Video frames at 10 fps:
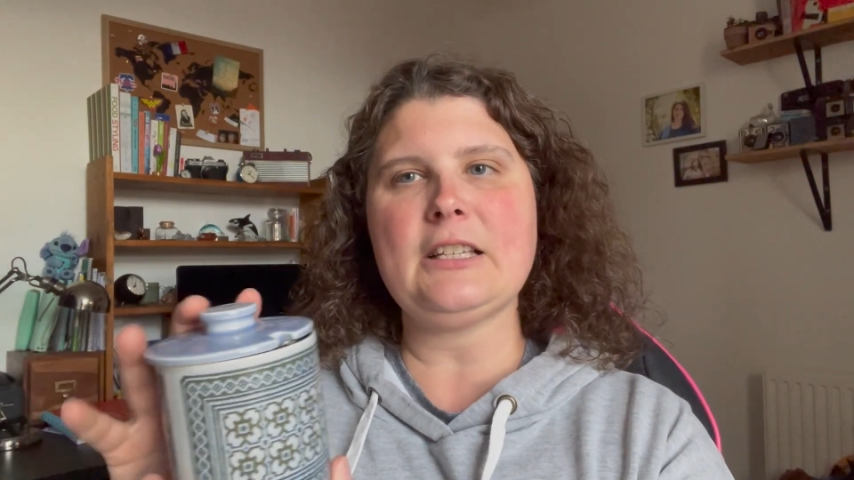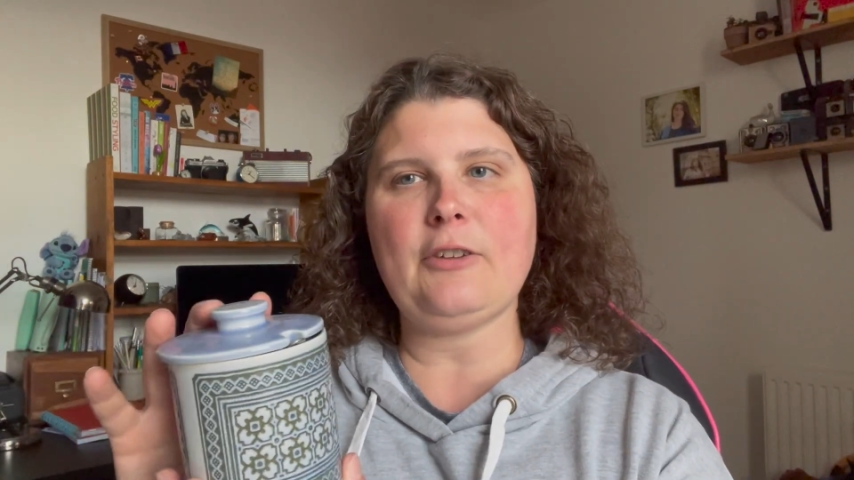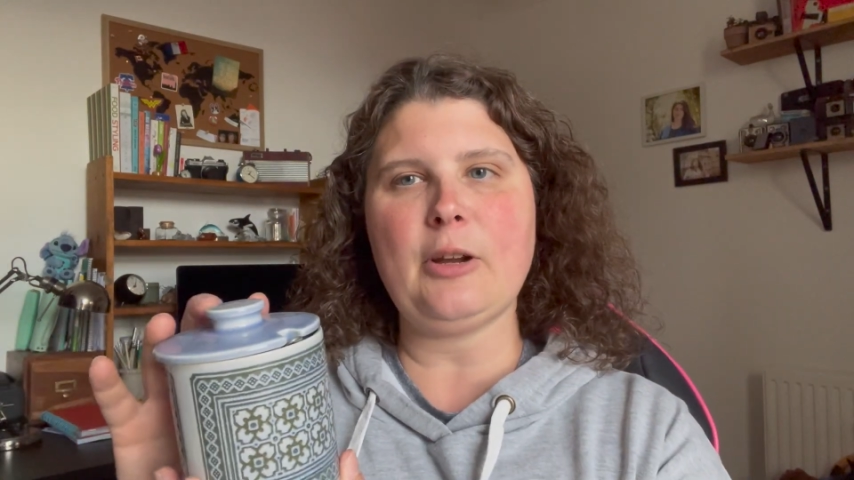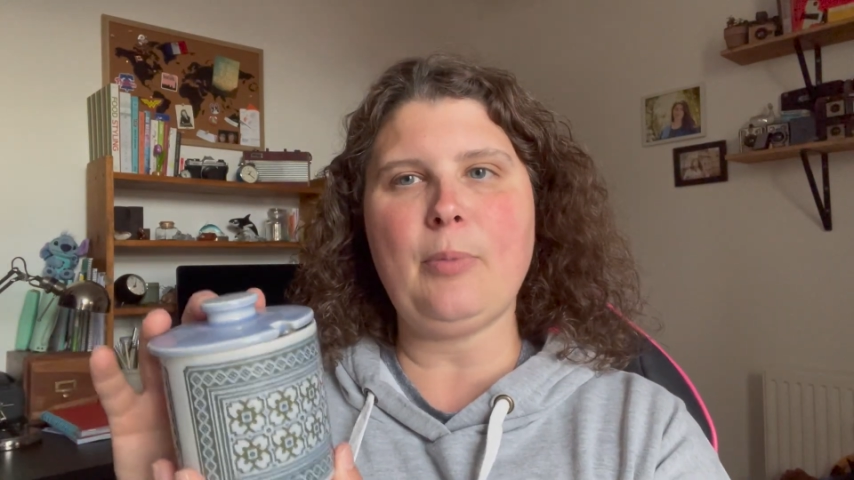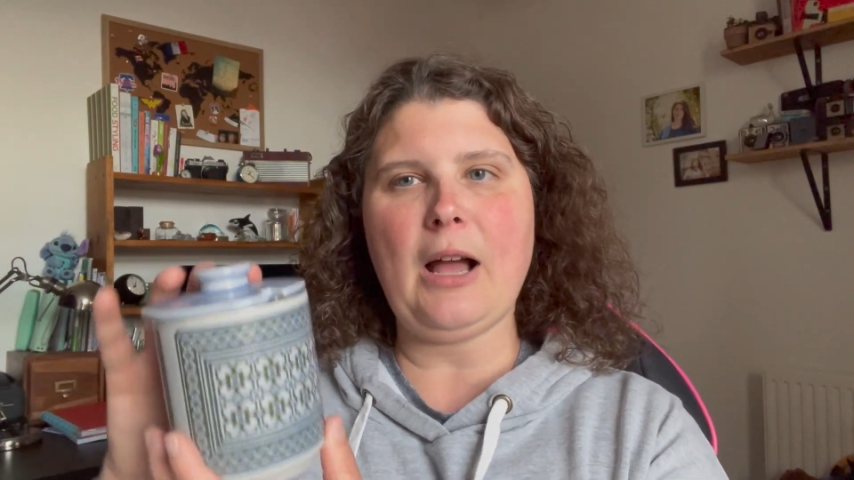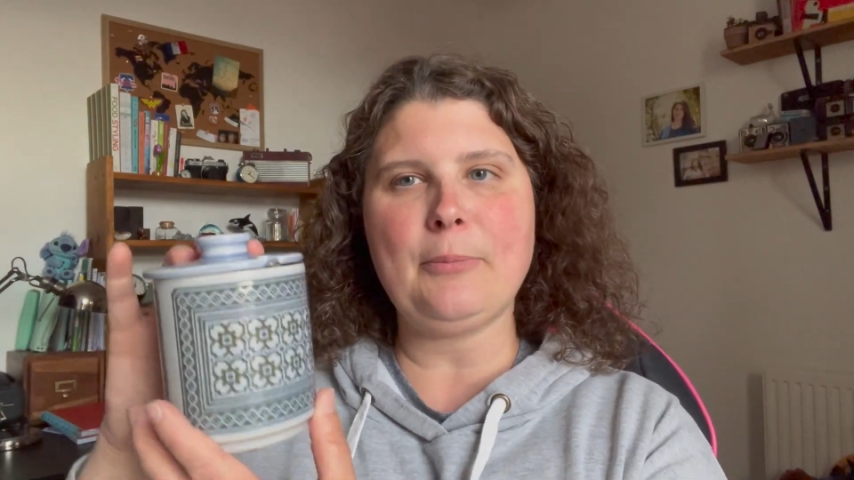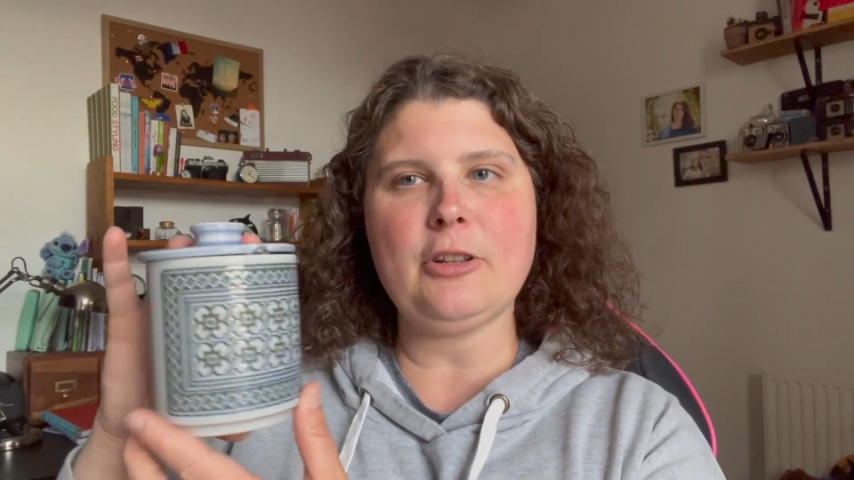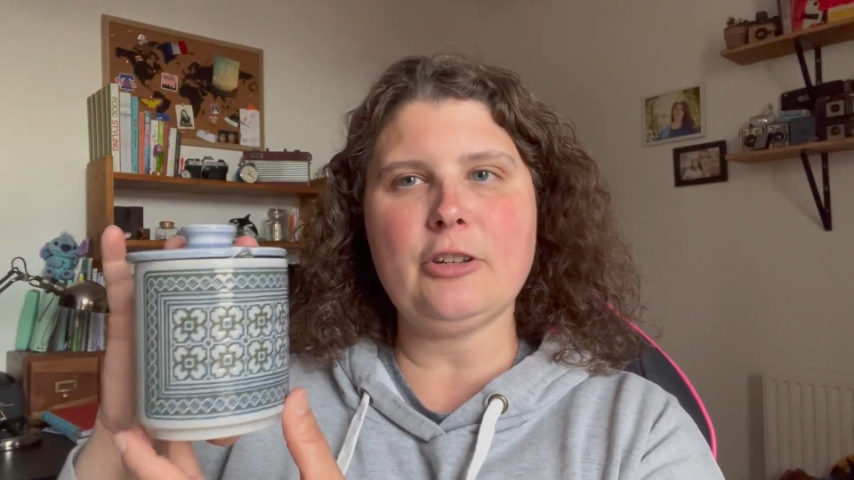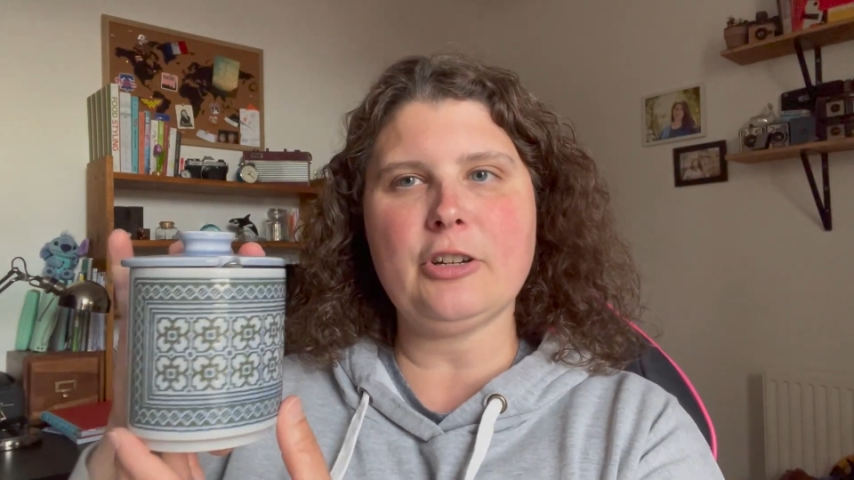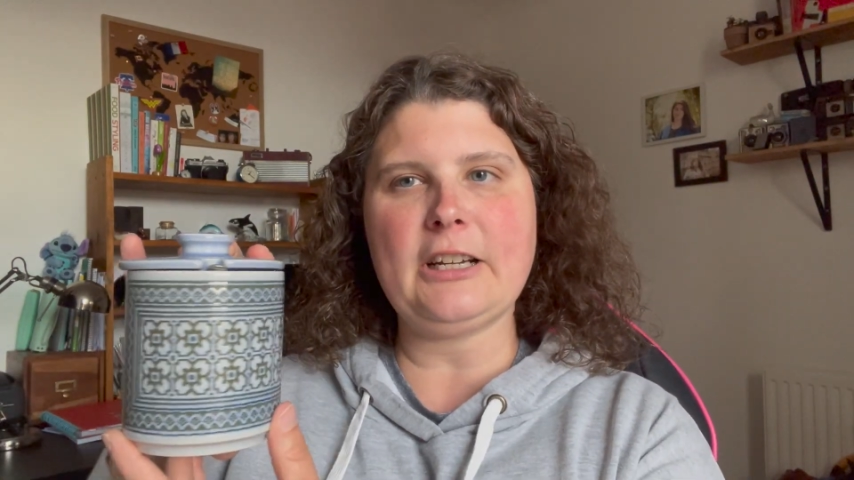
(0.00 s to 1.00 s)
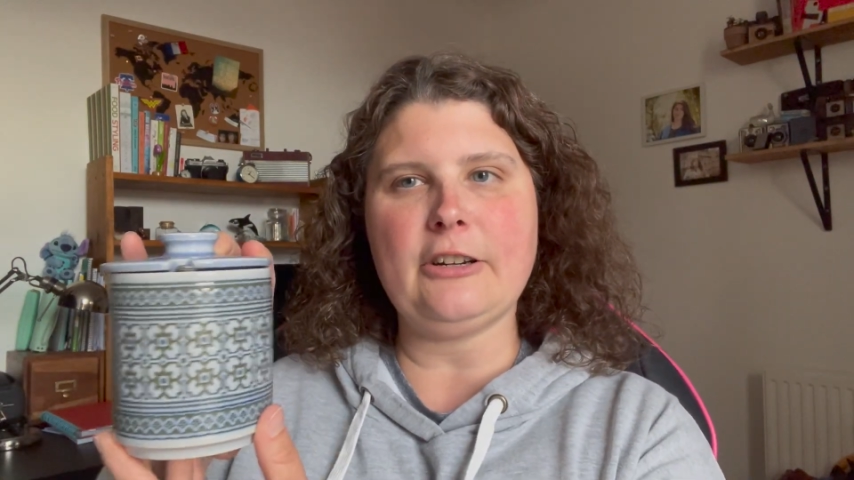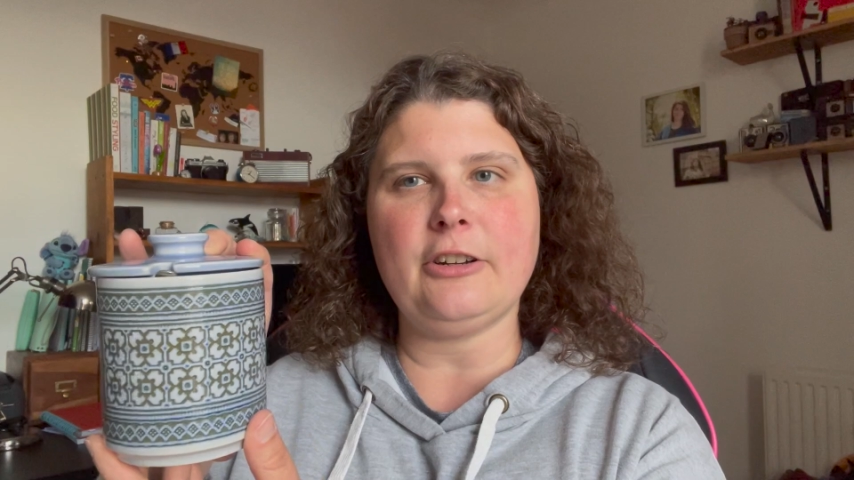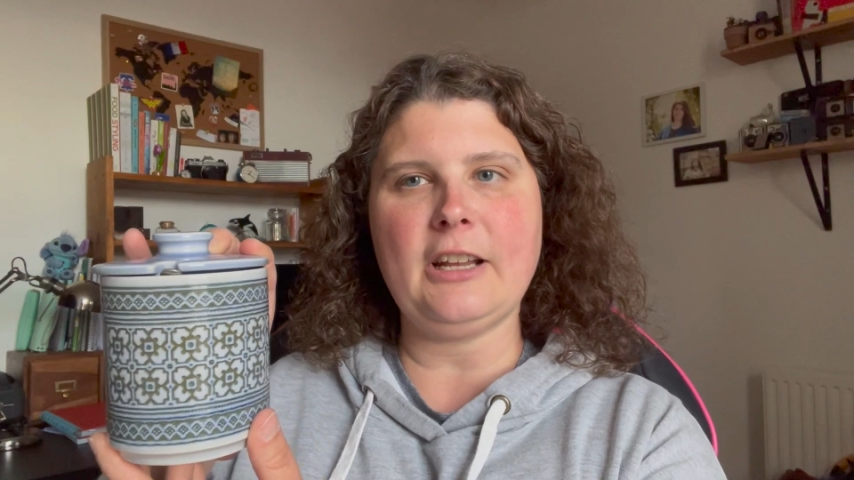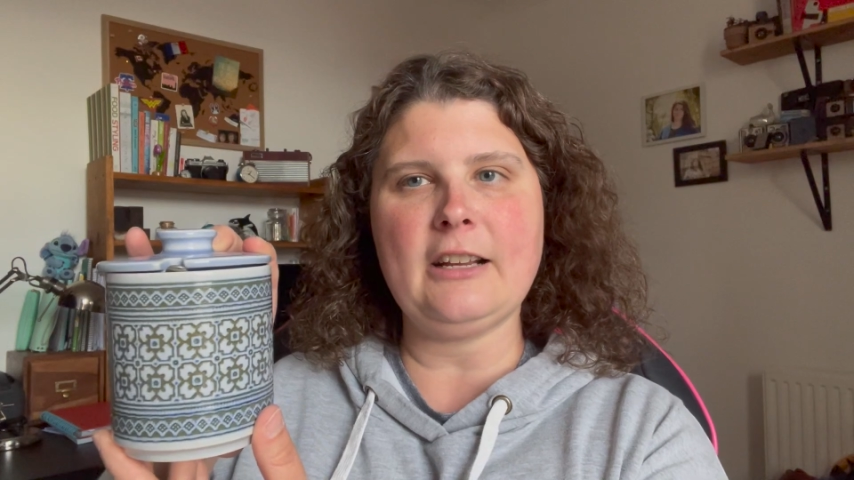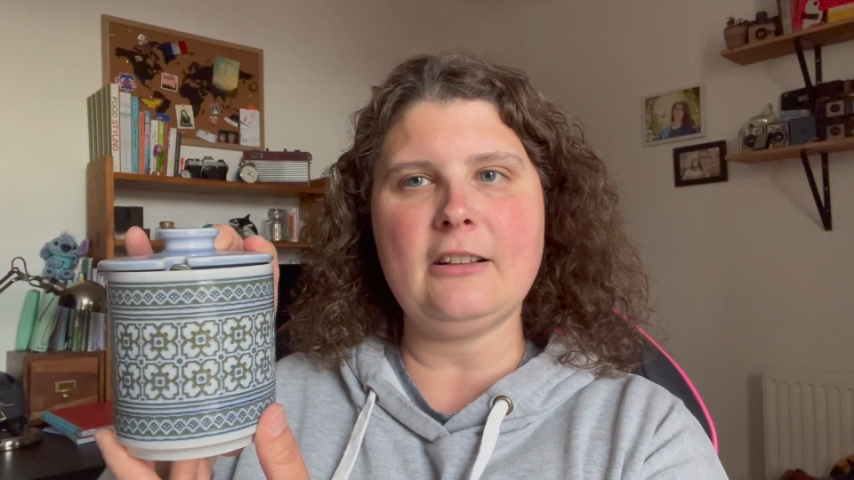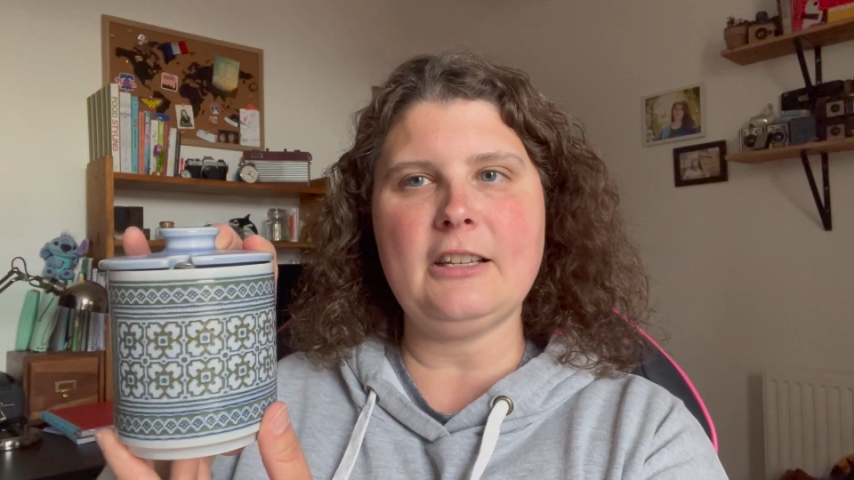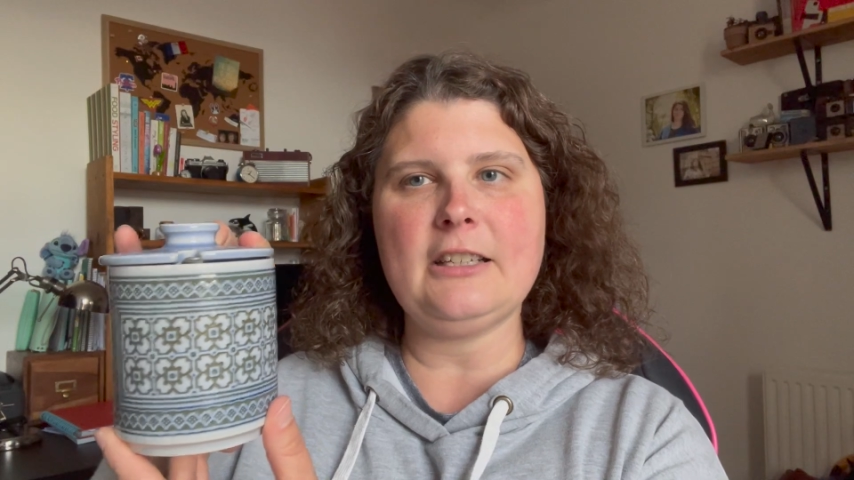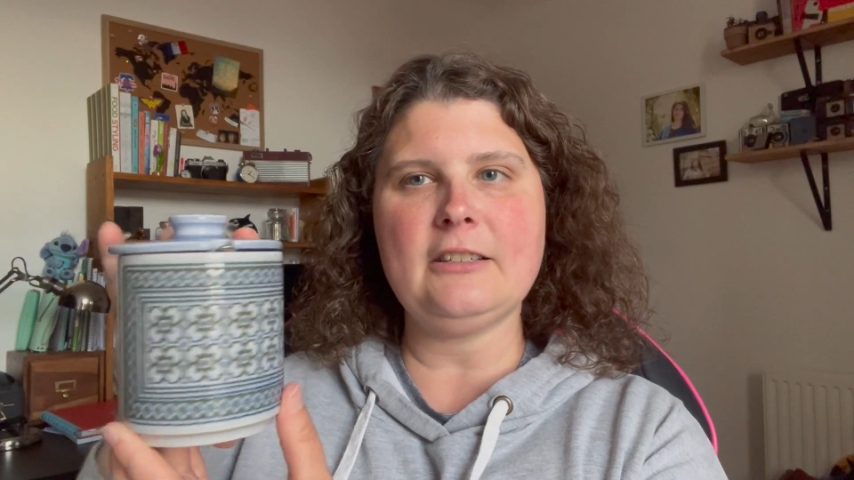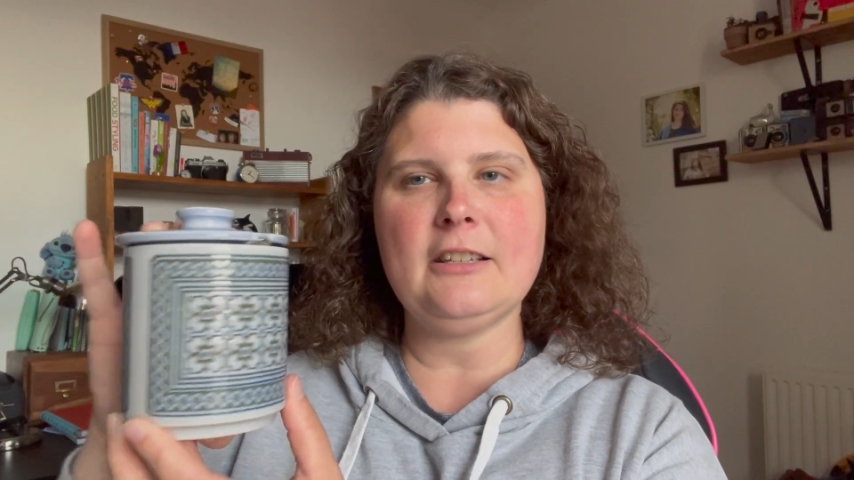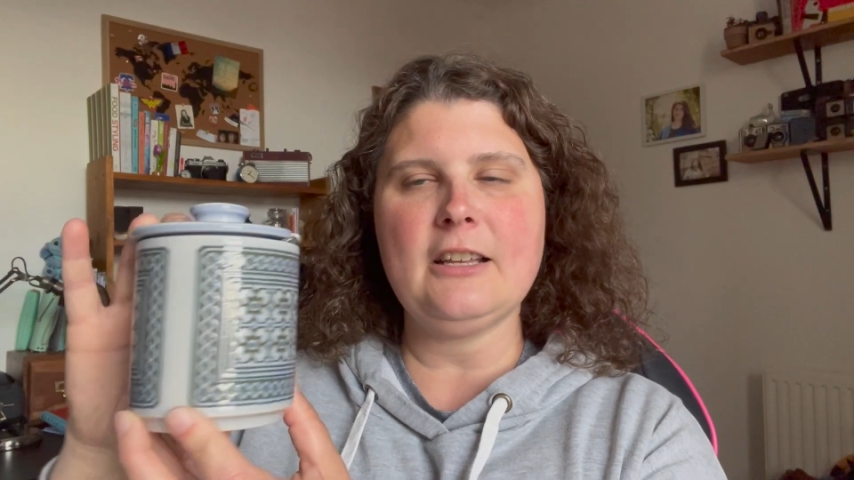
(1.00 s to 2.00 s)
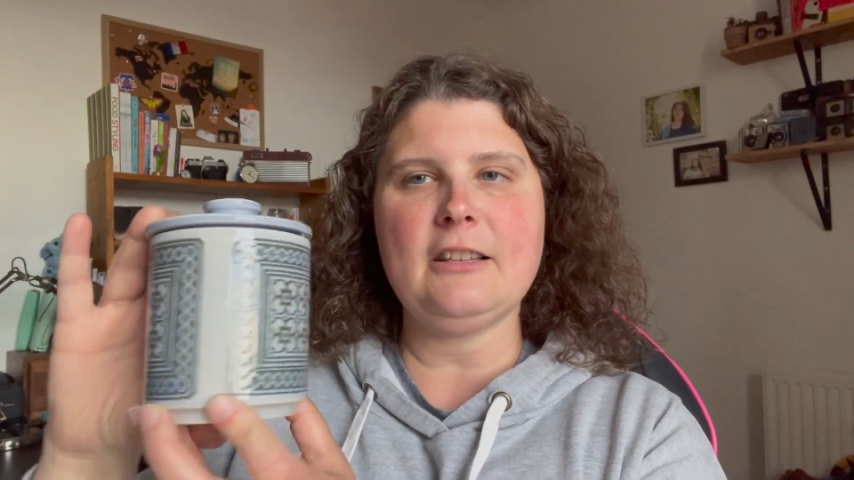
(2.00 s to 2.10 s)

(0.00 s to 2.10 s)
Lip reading: is very popular here in England.